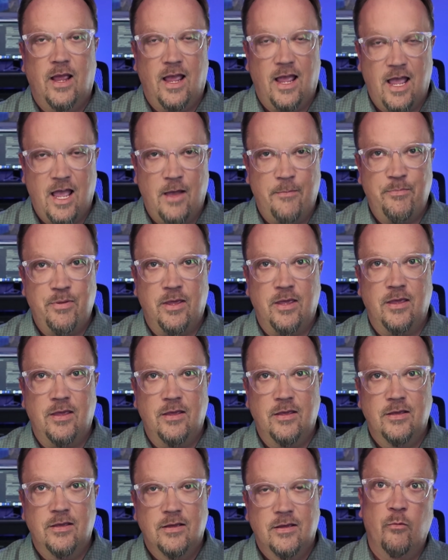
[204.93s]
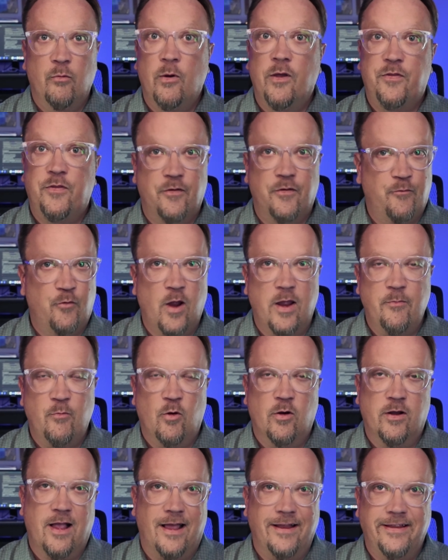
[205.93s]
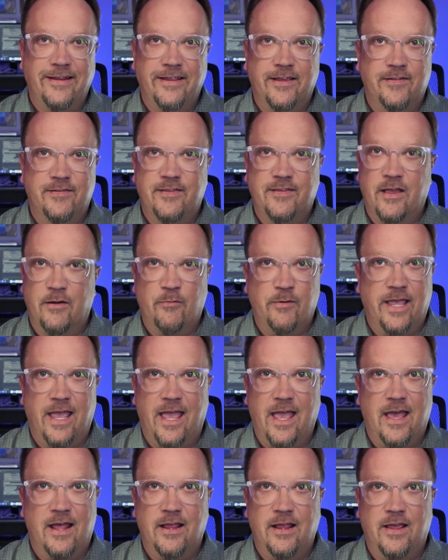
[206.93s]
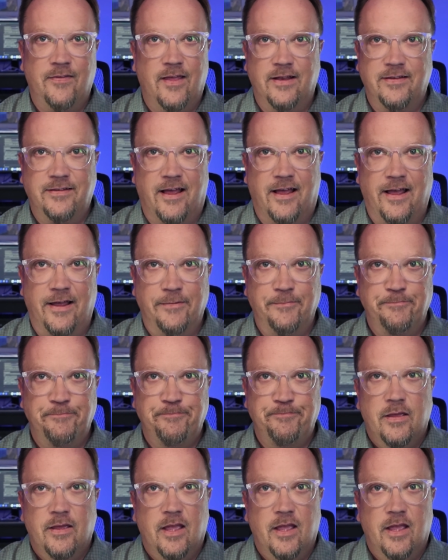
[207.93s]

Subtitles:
happy with the framework ideas that we had at that time.